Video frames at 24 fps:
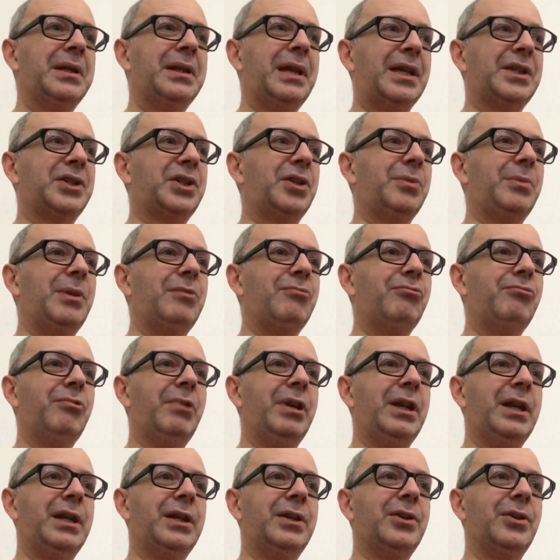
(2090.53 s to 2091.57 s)
That's going to be
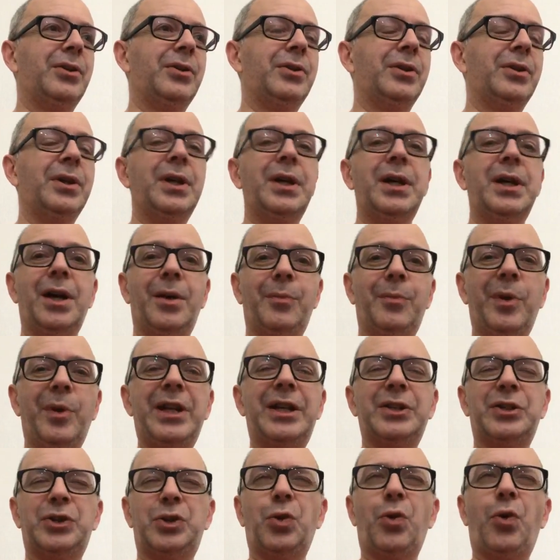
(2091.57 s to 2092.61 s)
really good, and we
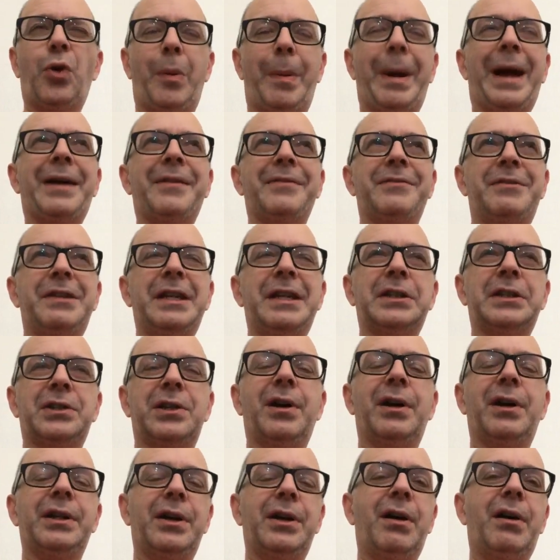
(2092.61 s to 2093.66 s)
can talk about things
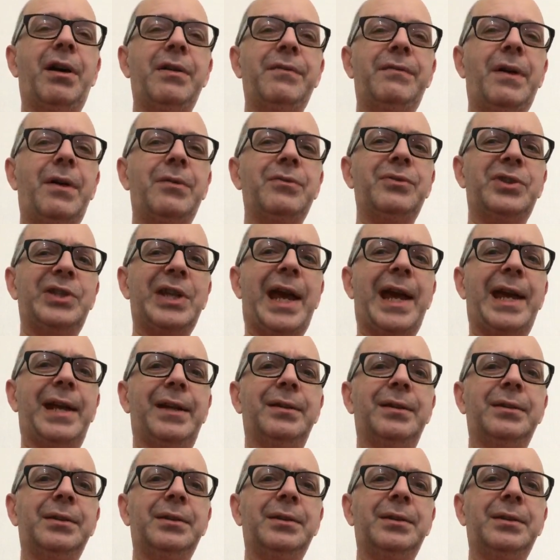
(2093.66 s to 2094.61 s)
like the iPhone 10